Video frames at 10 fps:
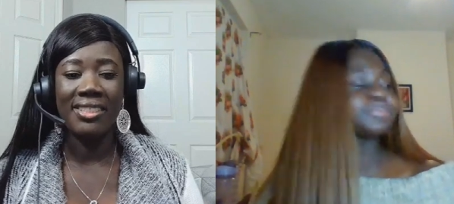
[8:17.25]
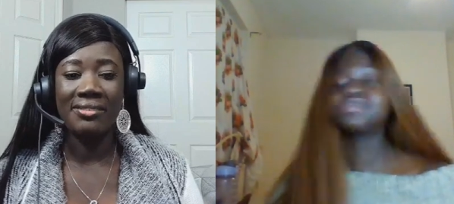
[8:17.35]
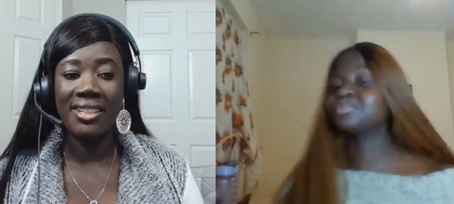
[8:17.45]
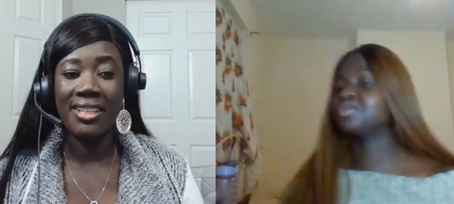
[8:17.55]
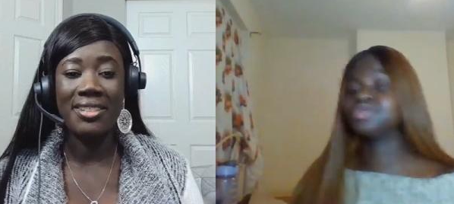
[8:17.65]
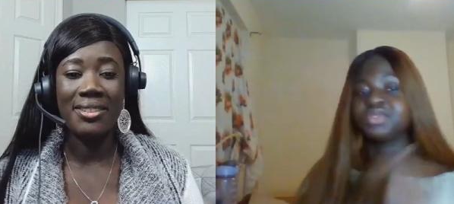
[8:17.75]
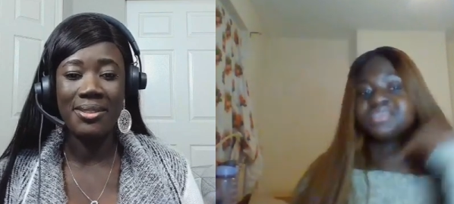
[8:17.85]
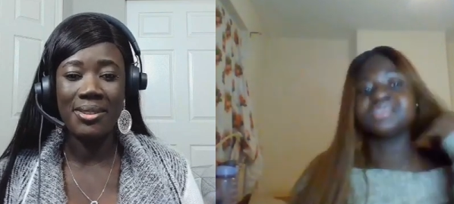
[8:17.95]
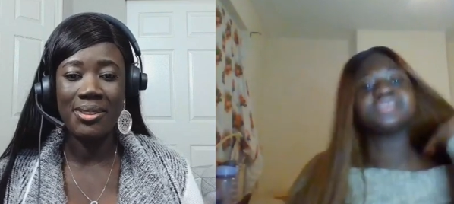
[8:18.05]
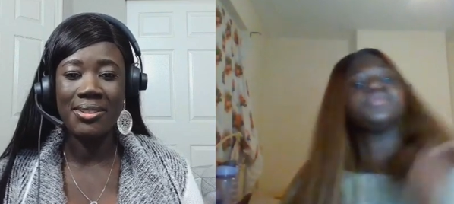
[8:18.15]
Speaker 1: that's a
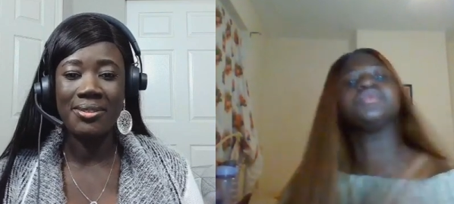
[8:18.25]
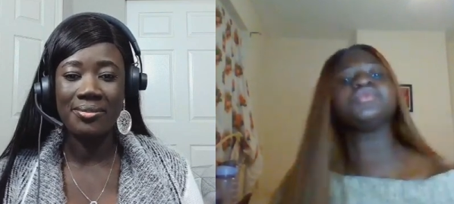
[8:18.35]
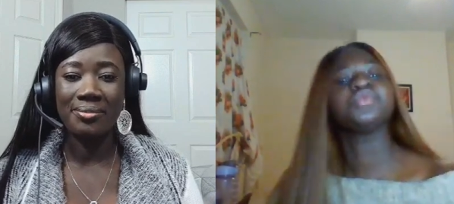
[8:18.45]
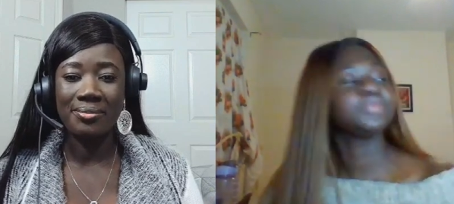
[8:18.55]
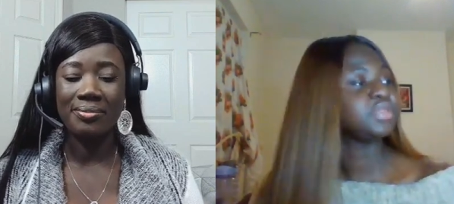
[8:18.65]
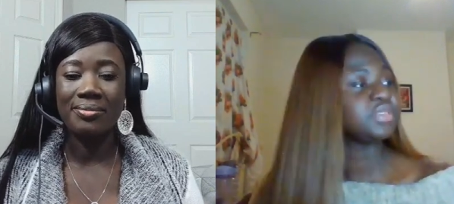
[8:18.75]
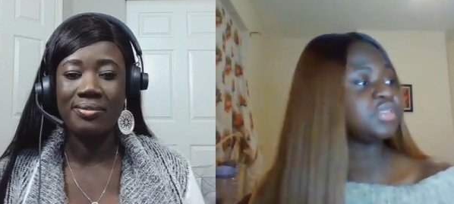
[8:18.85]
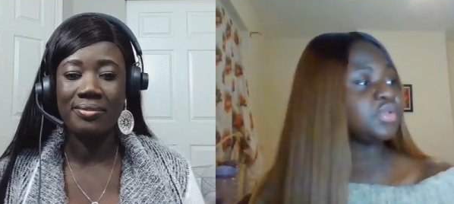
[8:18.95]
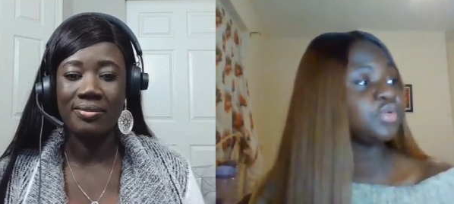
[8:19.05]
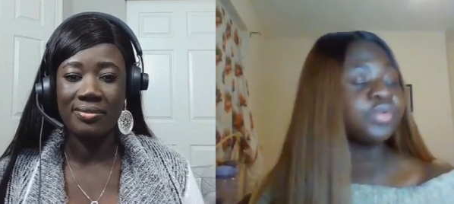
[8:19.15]
whole lot.
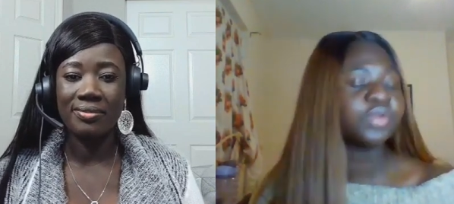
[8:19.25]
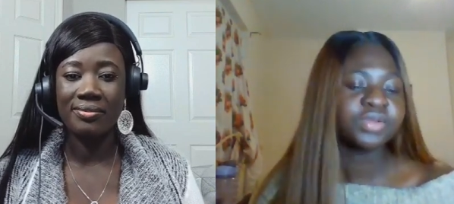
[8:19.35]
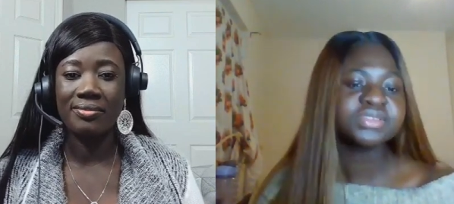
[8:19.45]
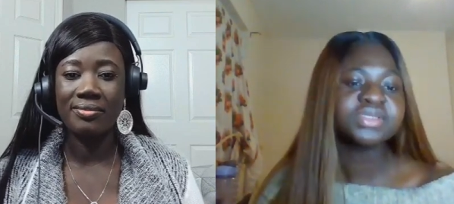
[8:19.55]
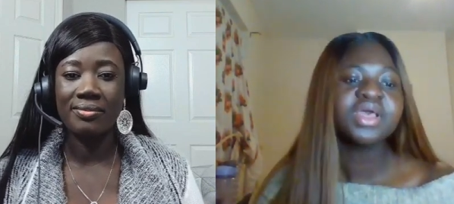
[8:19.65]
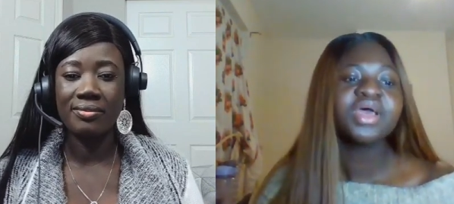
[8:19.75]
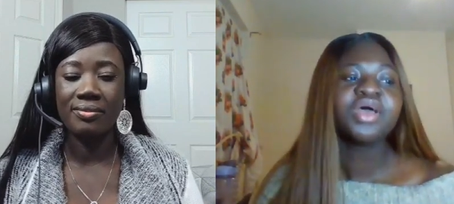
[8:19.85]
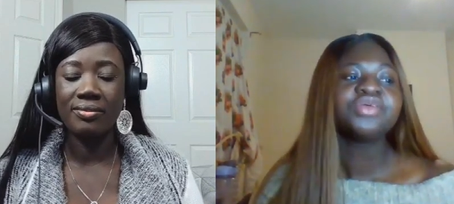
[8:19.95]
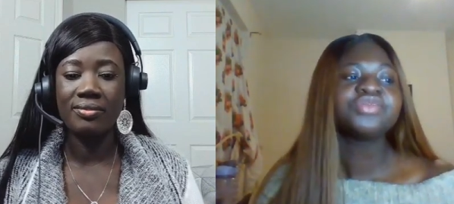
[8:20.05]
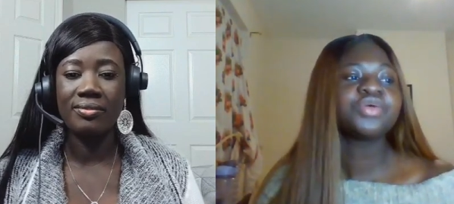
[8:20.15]
Speaker 2: It's a whole lot.
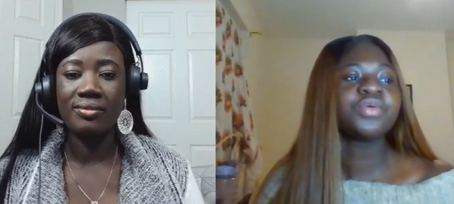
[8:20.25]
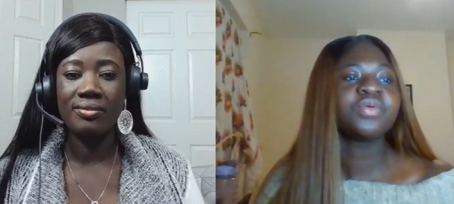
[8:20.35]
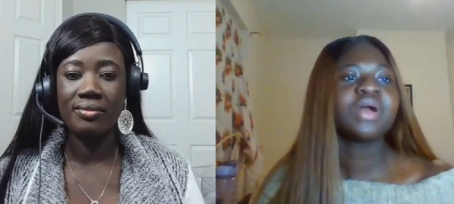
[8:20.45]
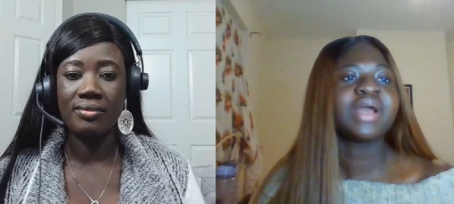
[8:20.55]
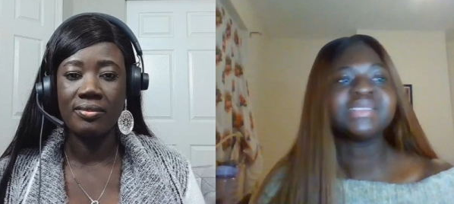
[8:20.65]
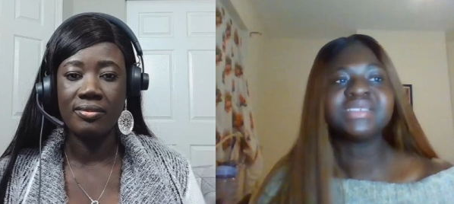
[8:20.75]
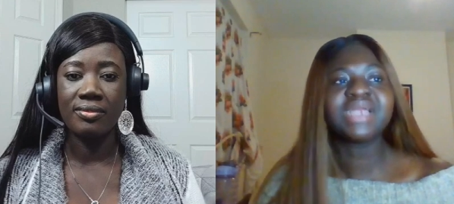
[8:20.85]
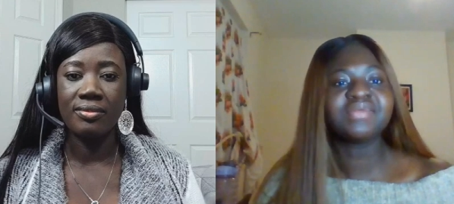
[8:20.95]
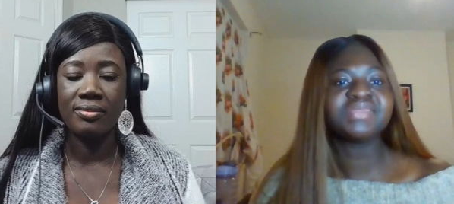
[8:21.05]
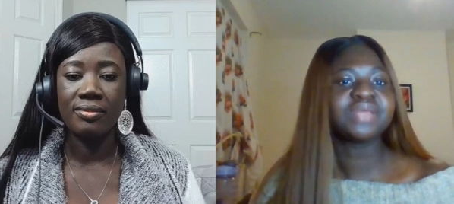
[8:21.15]
So I didn't
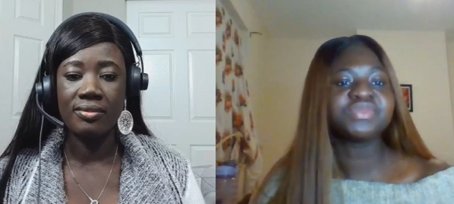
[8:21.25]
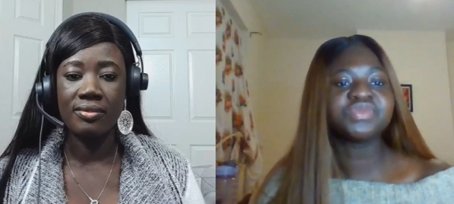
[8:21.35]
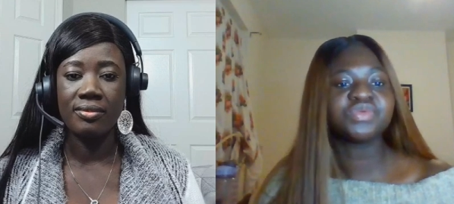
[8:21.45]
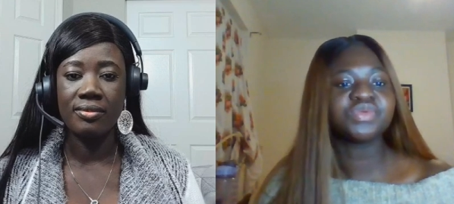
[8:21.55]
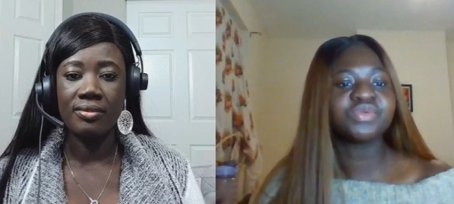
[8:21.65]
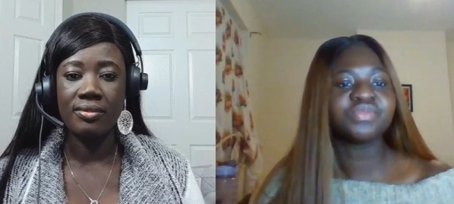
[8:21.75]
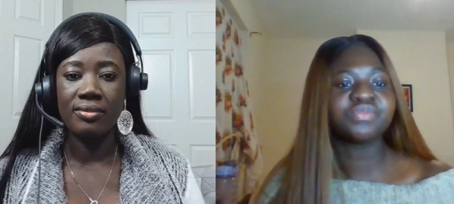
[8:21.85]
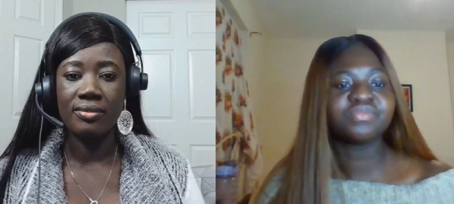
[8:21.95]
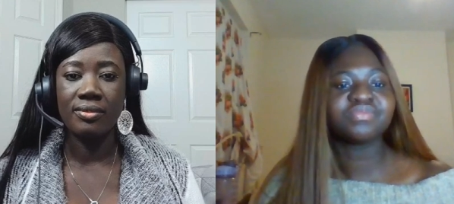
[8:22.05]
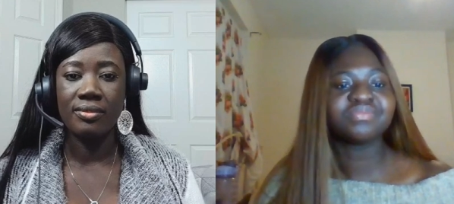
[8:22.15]
have time to
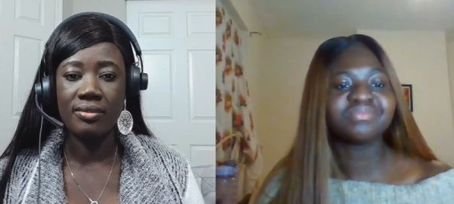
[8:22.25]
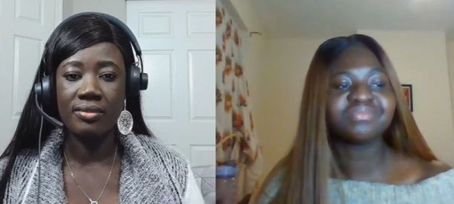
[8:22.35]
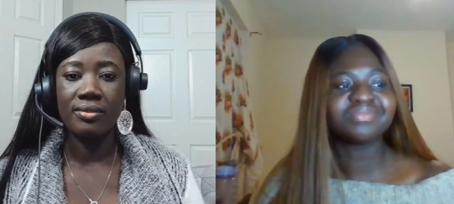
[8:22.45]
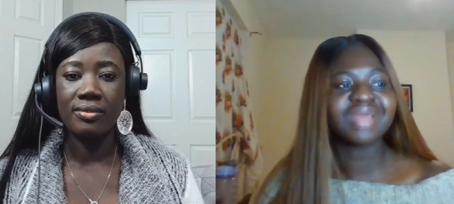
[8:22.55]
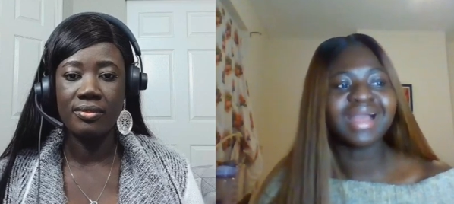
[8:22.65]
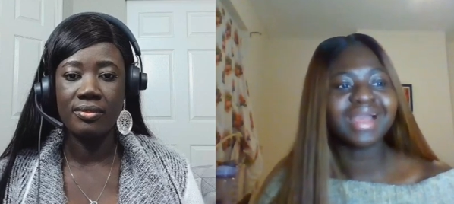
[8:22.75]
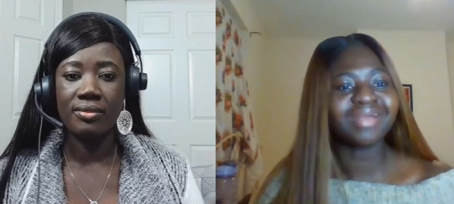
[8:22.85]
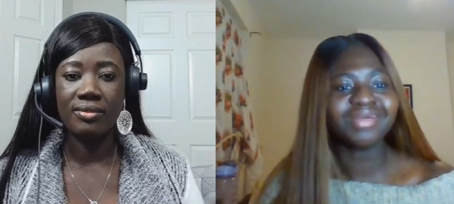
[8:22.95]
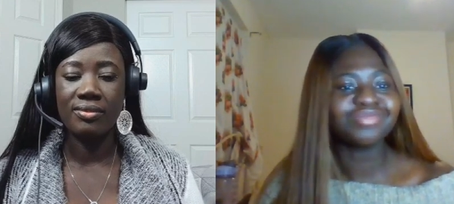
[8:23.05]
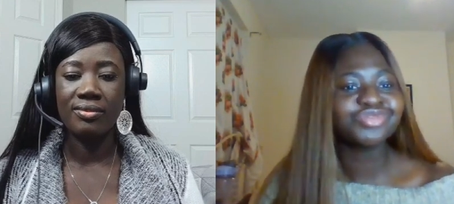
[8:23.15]
hang
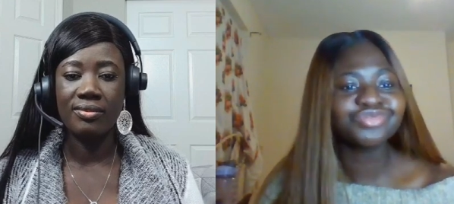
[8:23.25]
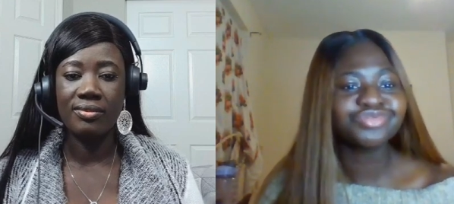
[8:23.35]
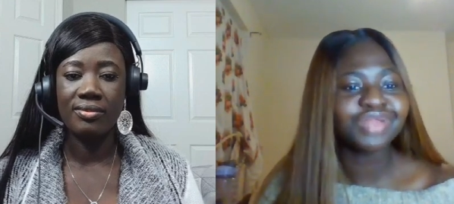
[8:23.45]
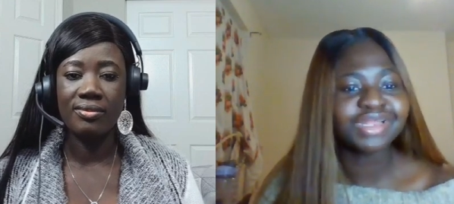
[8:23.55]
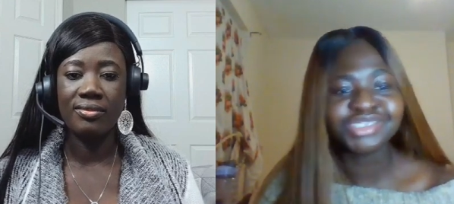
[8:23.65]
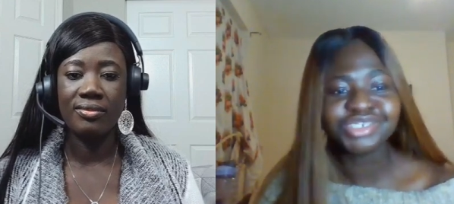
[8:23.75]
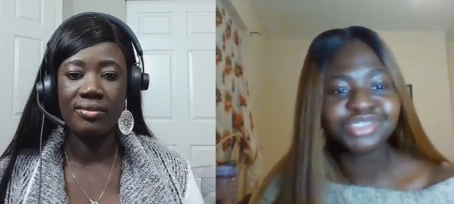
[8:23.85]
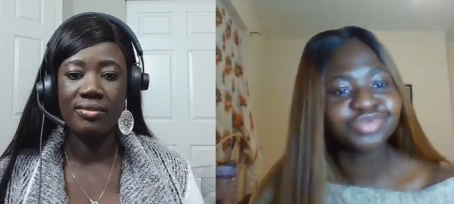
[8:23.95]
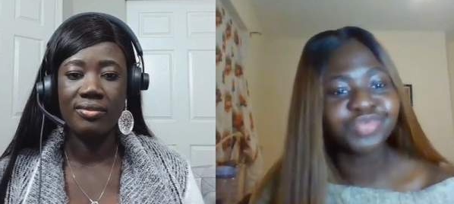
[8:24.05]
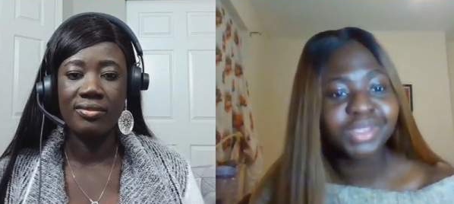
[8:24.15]
around school and
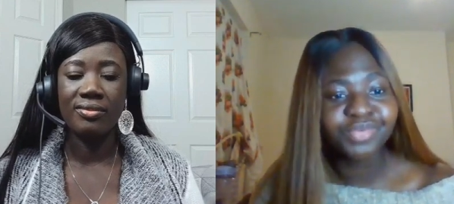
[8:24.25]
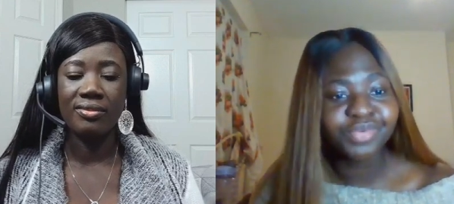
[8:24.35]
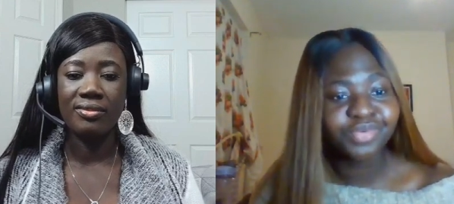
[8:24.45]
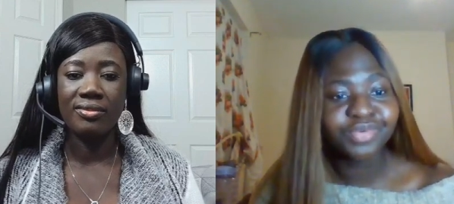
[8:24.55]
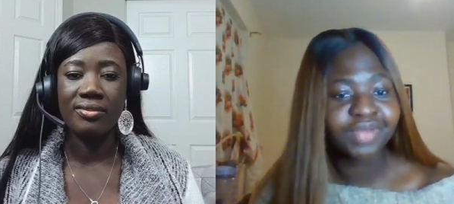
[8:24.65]
gist with people